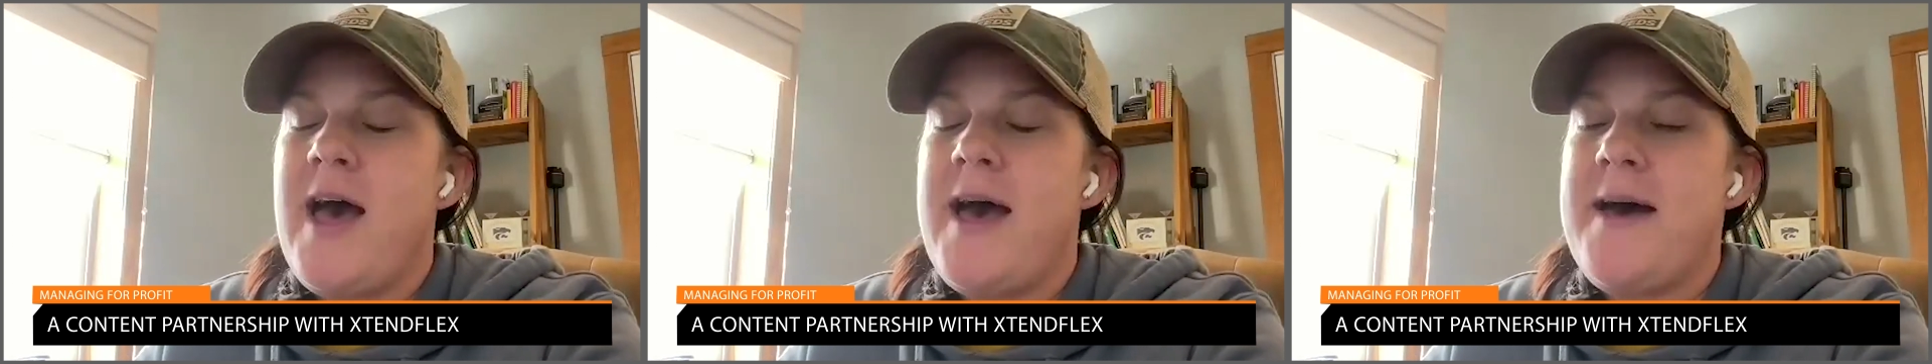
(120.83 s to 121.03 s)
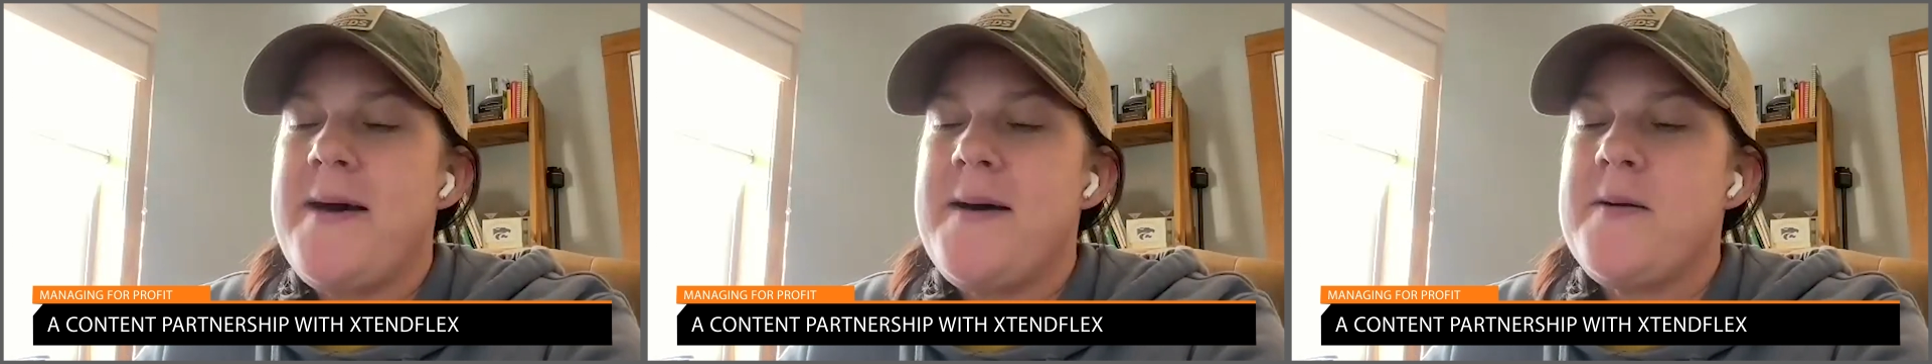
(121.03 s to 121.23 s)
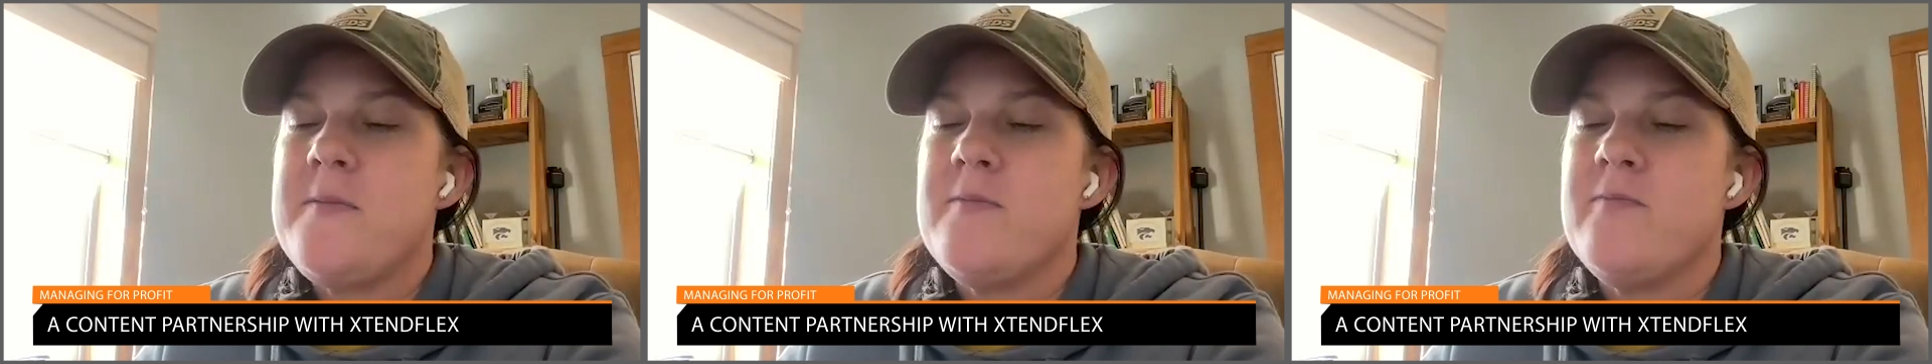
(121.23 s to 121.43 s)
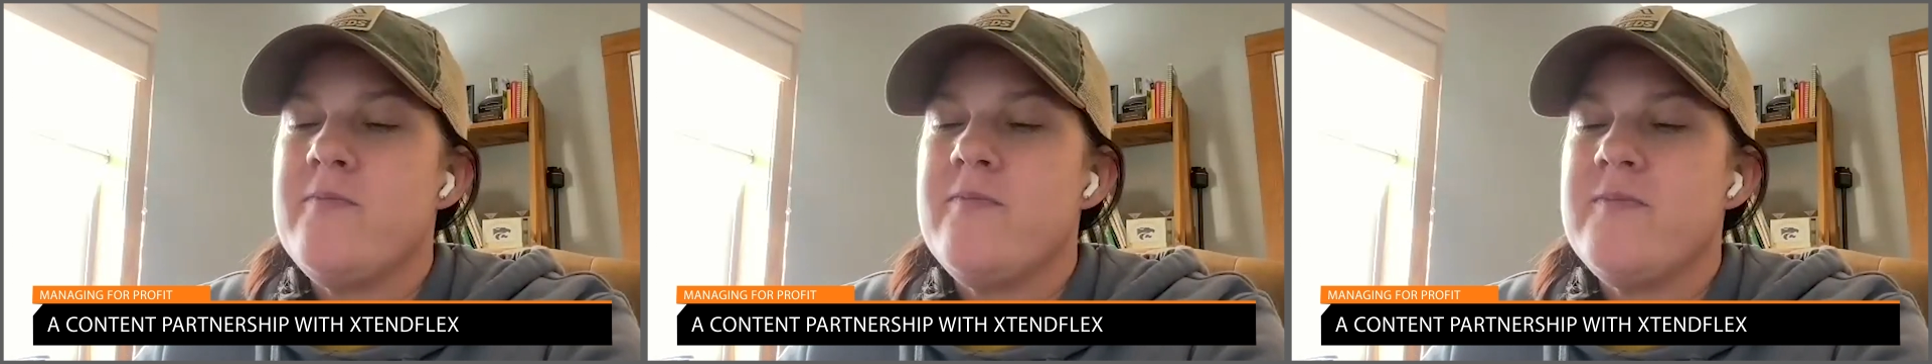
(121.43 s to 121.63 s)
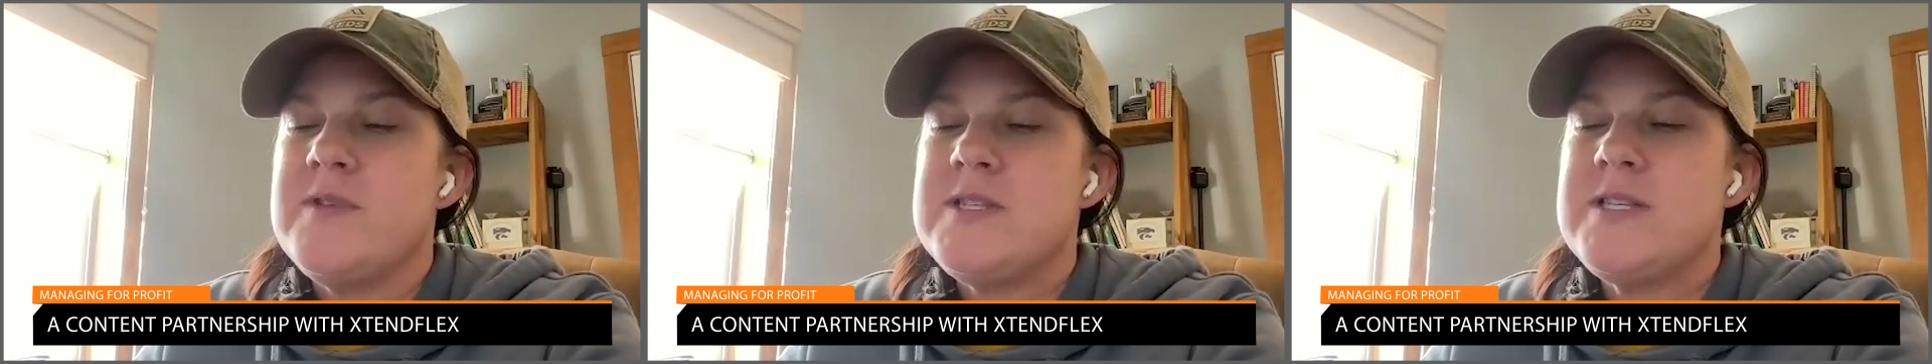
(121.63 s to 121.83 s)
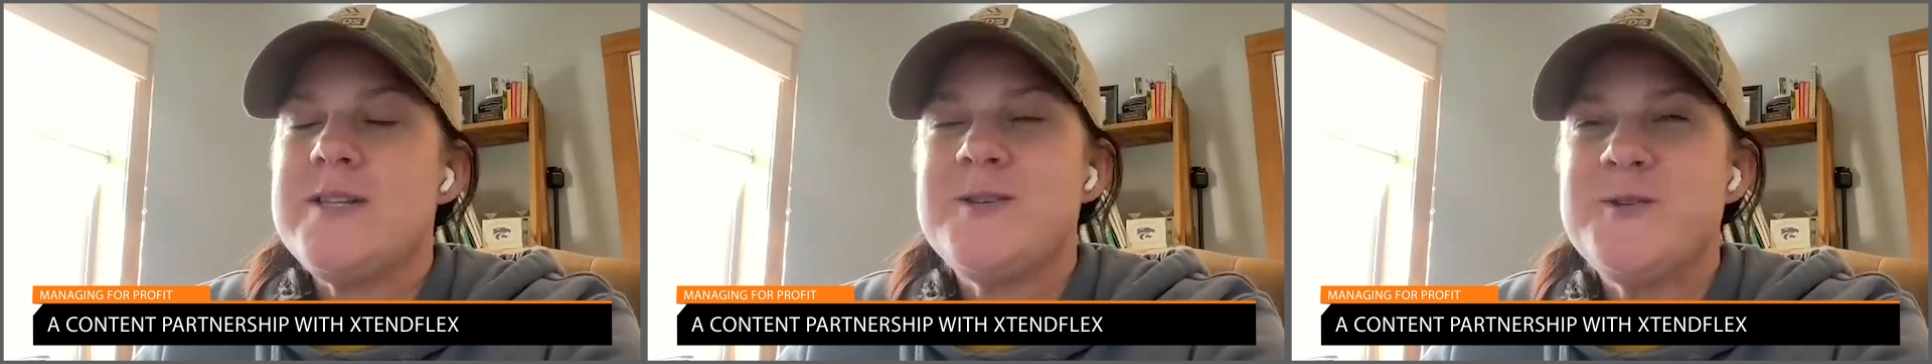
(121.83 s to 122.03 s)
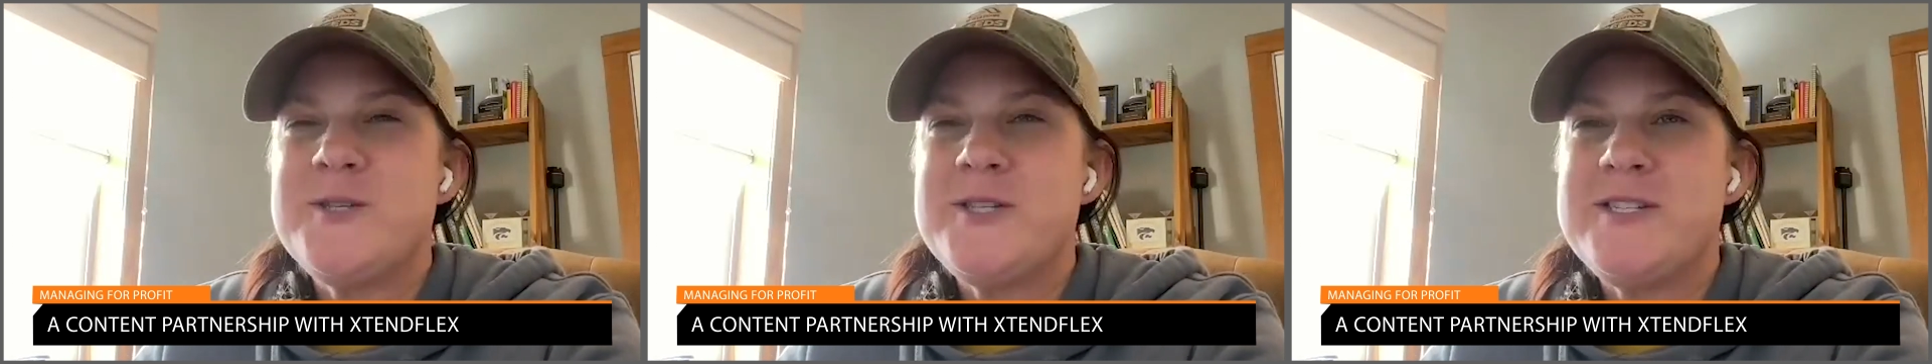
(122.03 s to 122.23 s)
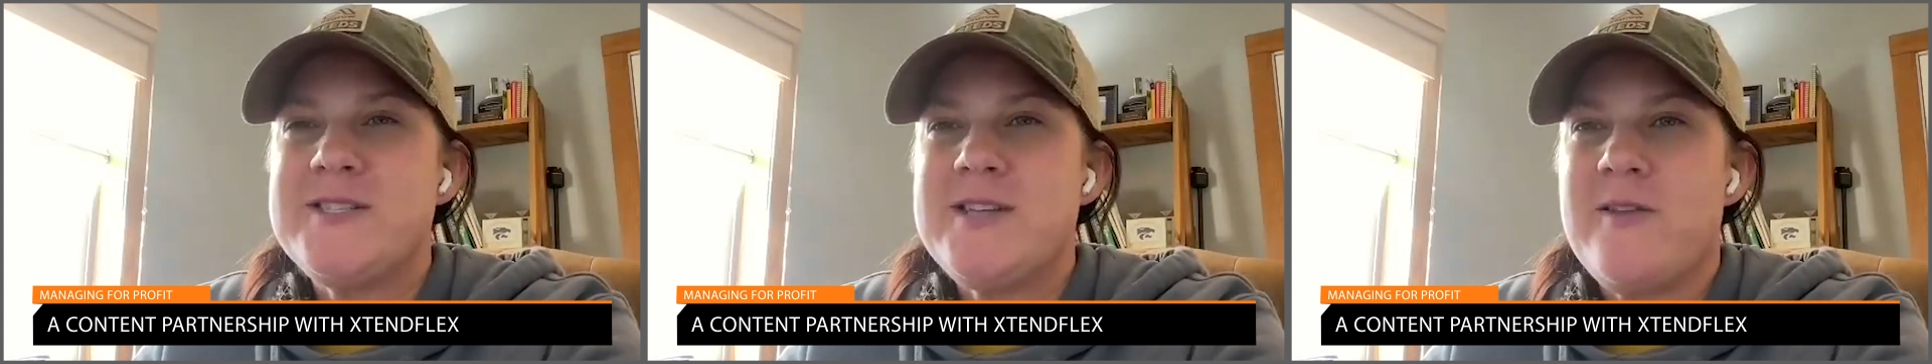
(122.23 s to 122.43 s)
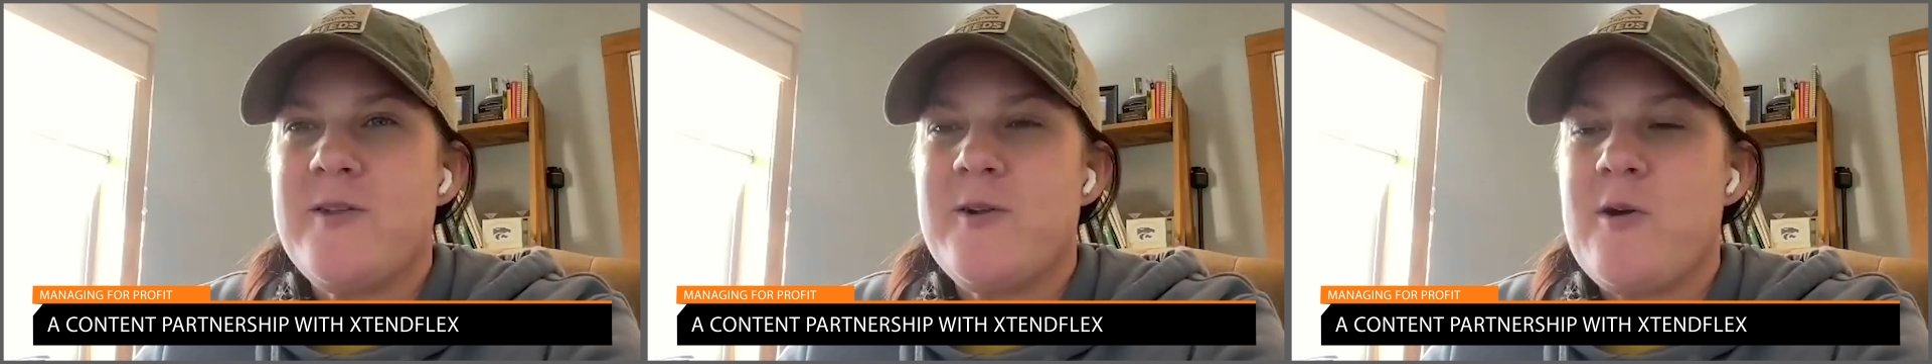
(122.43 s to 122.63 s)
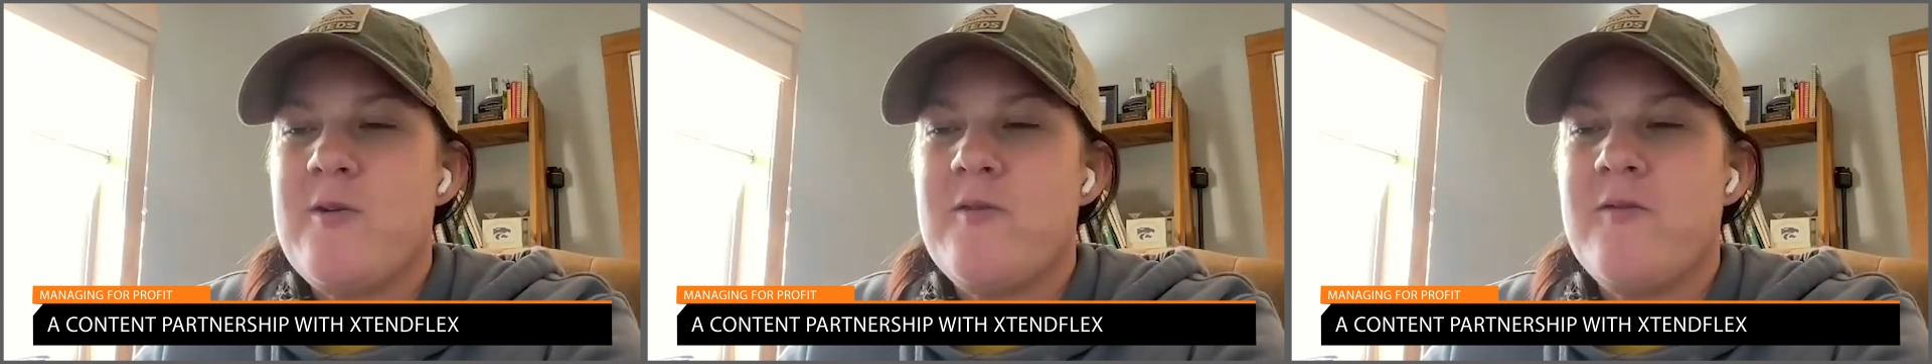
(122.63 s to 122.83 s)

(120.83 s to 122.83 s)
um, solutions on their